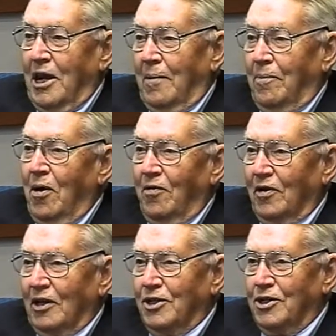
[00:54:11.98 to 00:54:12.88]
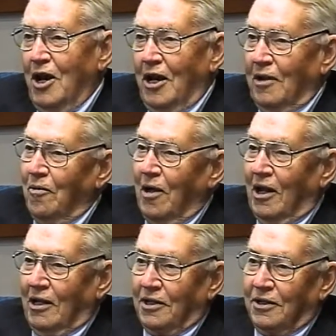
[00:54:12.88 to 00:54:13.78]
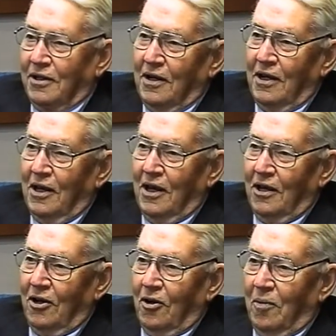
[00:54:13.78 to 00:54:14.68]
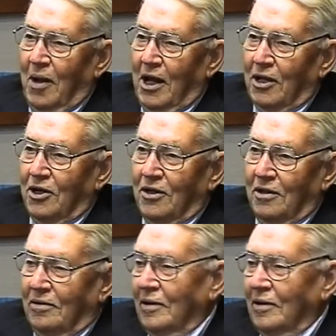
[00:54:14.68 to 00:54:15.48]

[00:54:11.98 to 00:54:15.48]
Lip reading: sat perfectly stolid while this young man